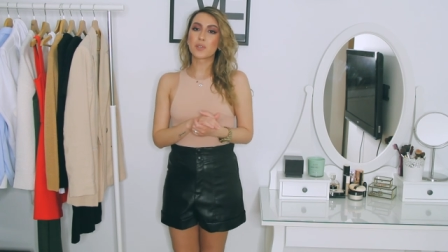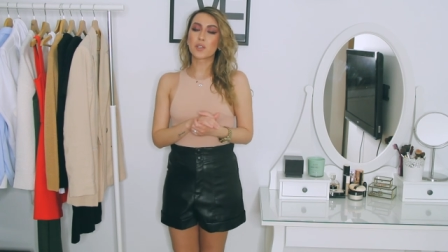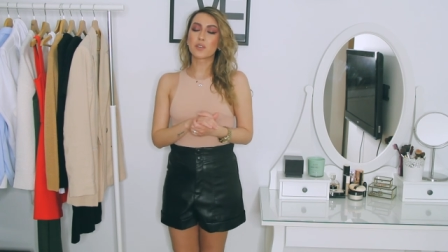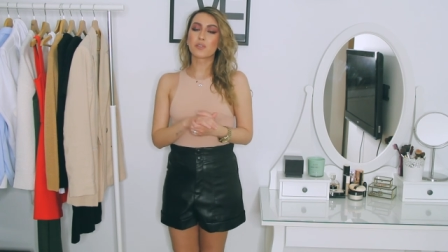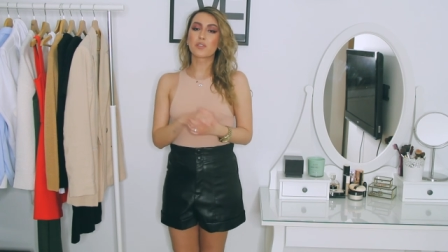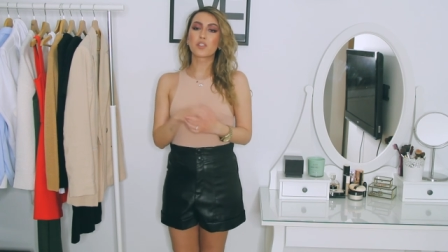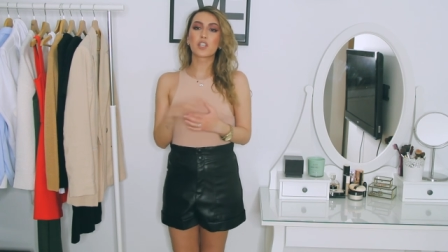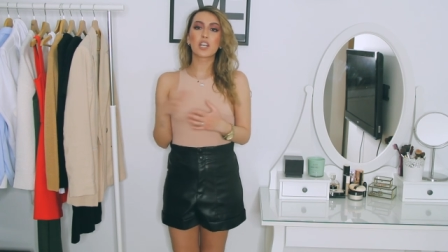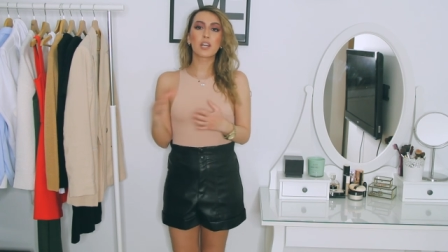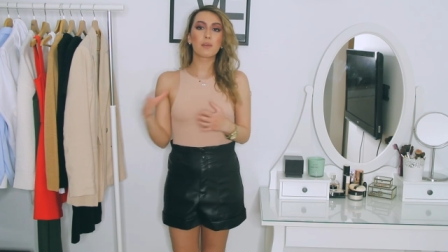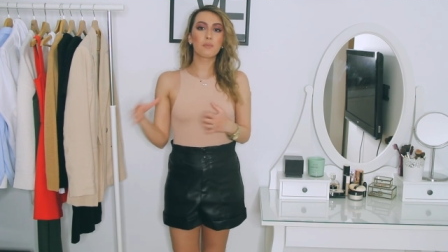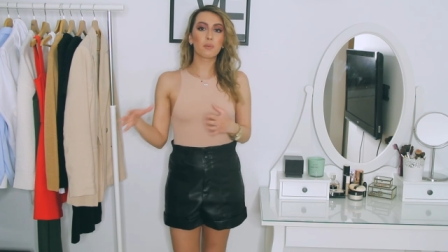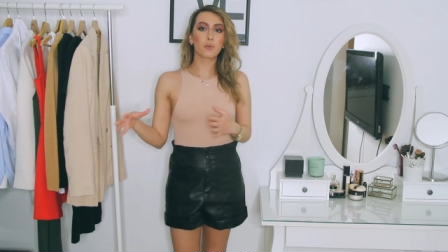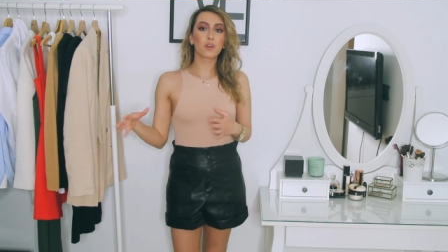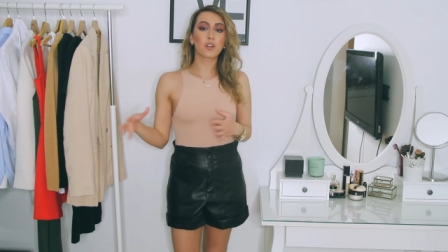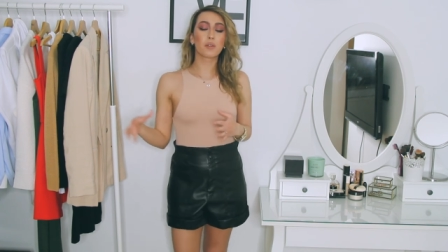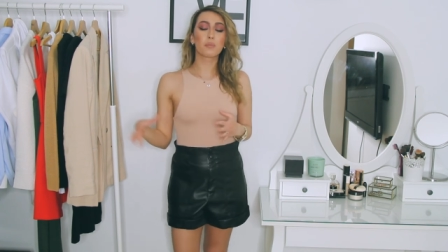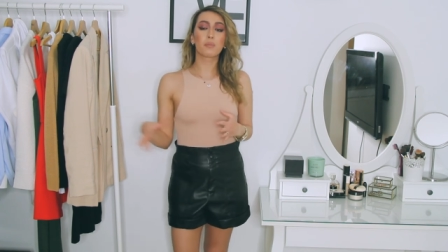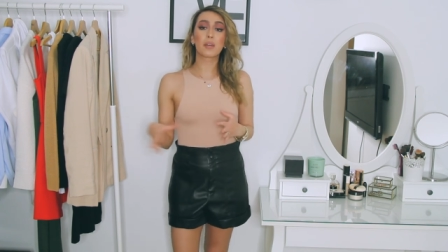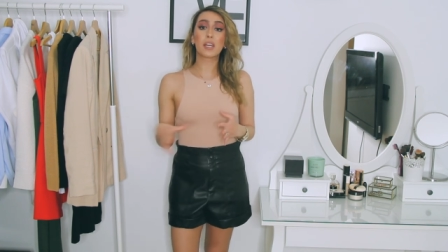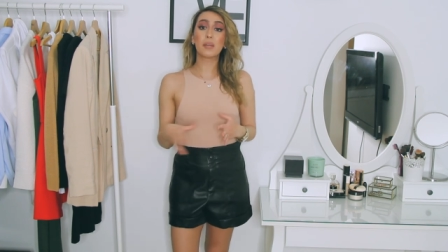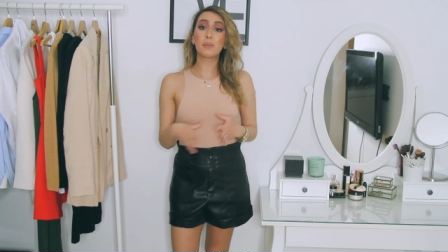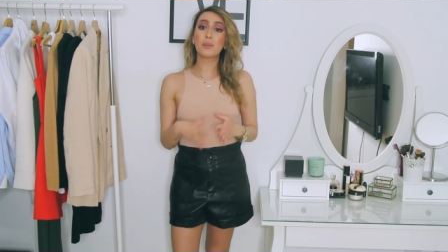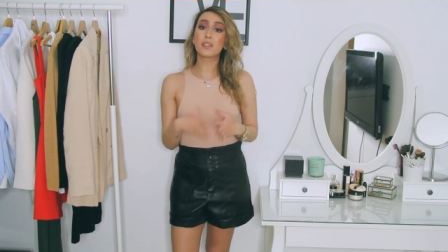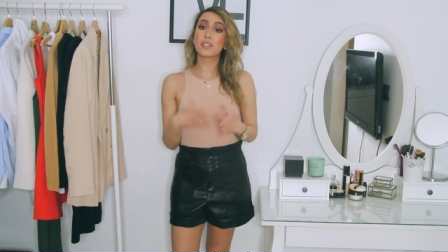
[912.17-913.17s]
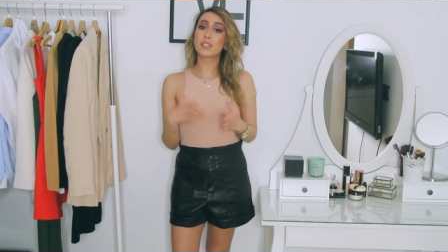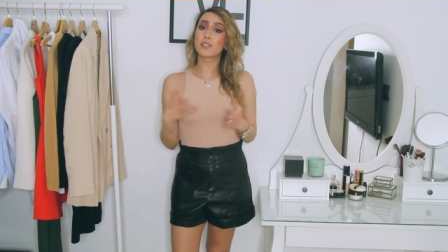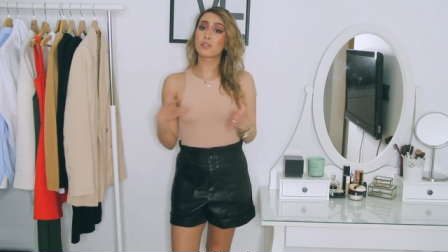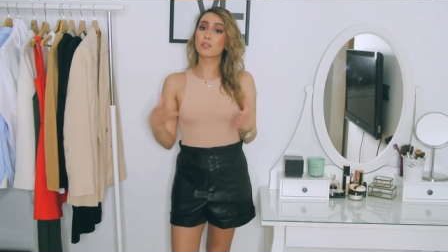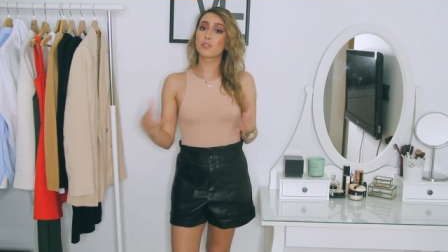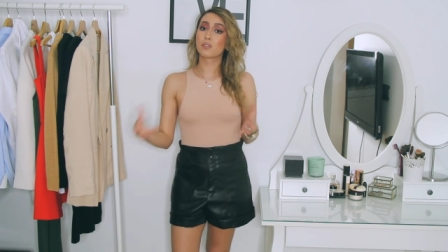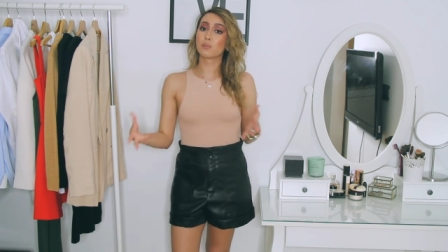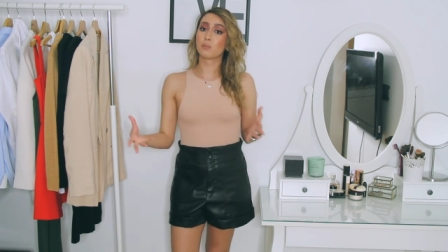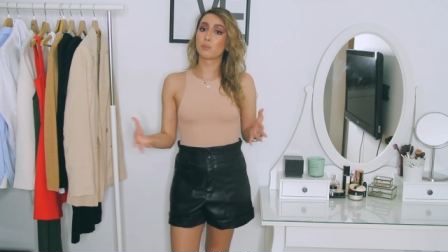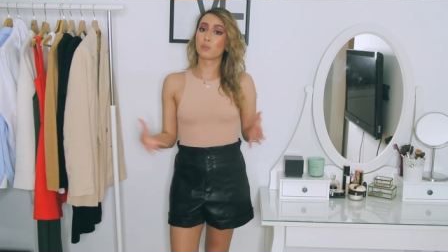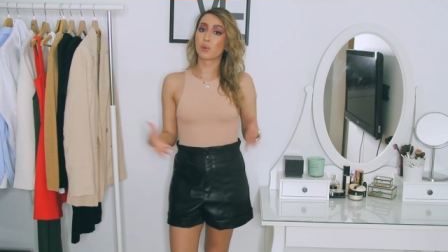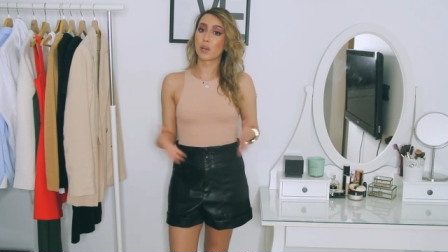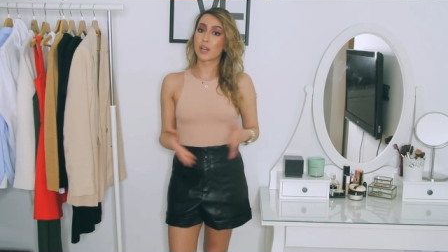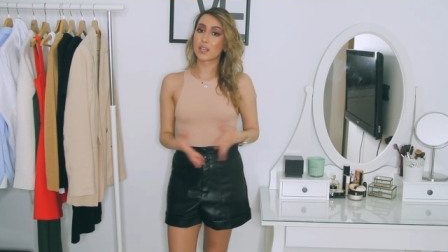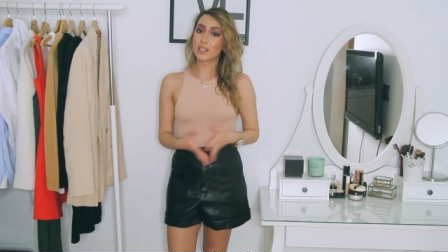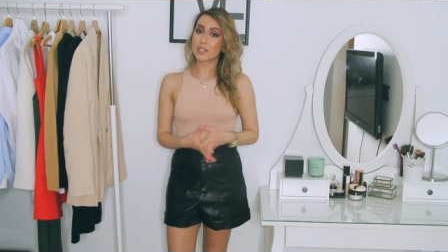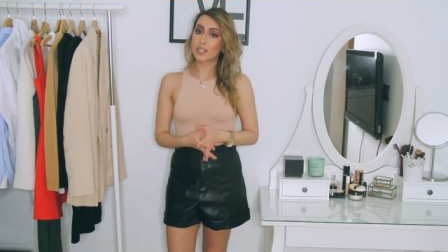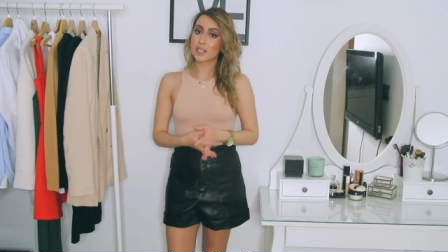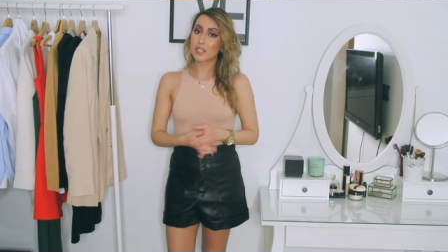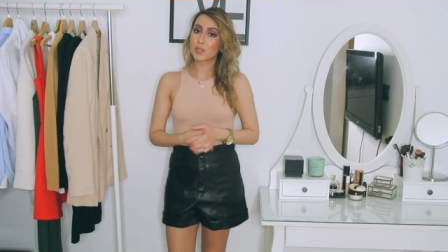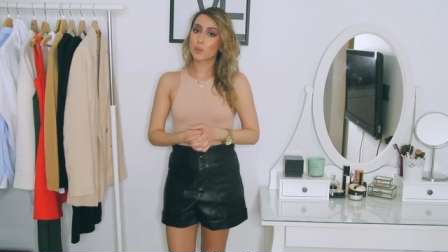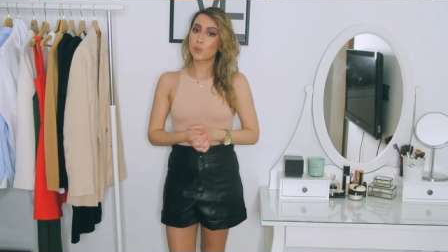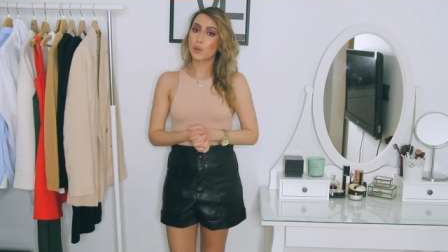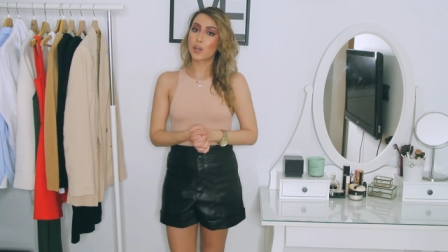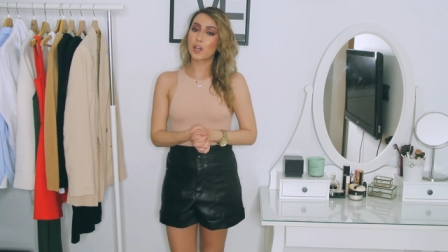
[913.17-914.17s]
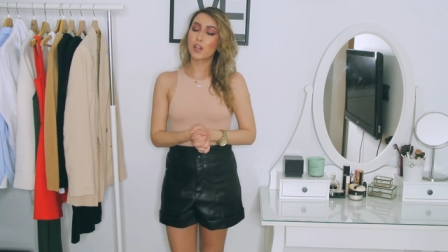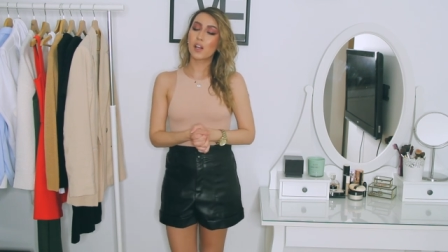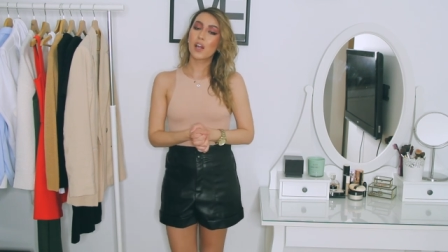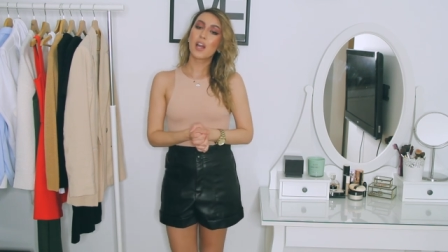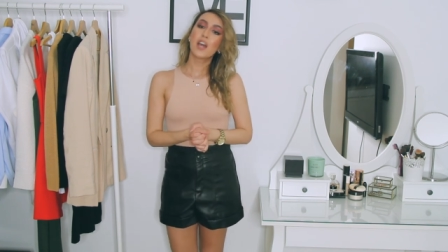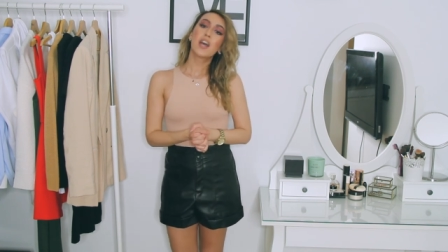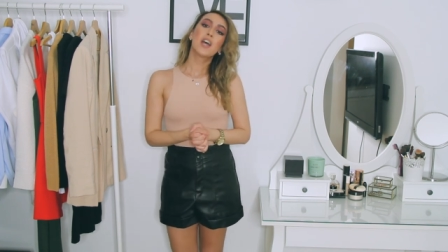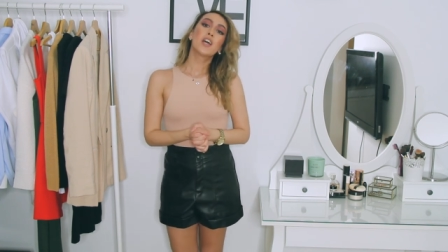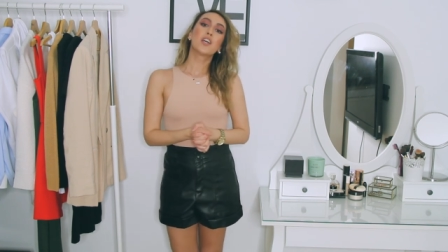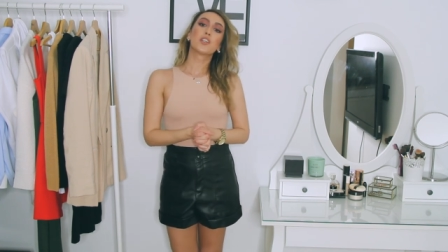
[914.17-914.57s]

of shapewear, maybe different brands as well.